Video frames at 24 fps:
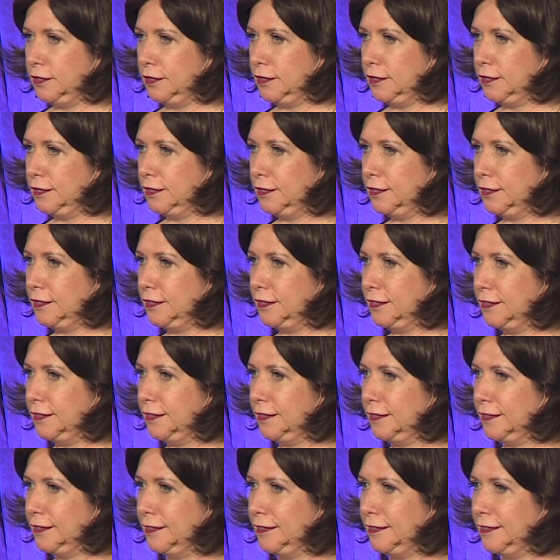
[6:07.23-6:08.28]

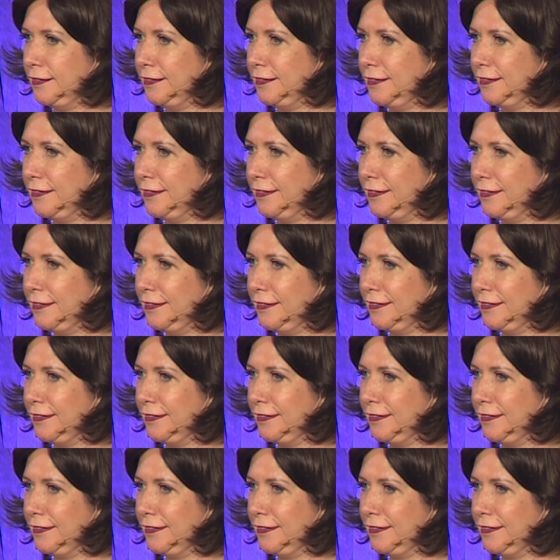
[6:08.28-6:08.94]
(silence)